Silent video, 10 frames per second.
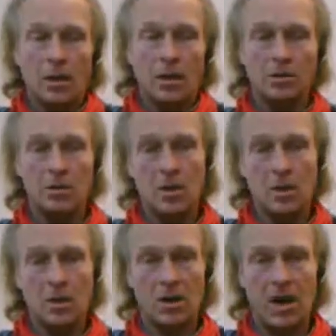
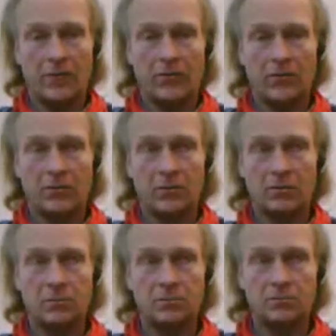Eternal life
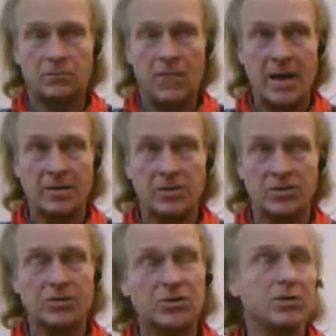as
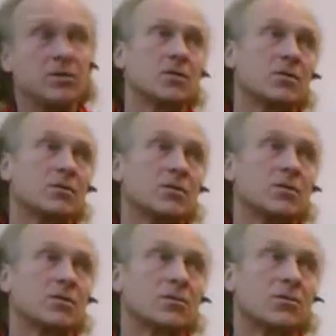
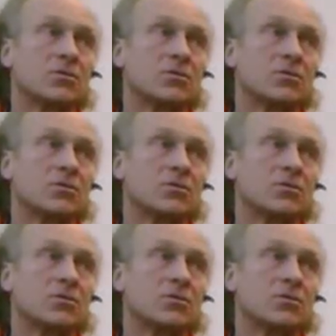Christians,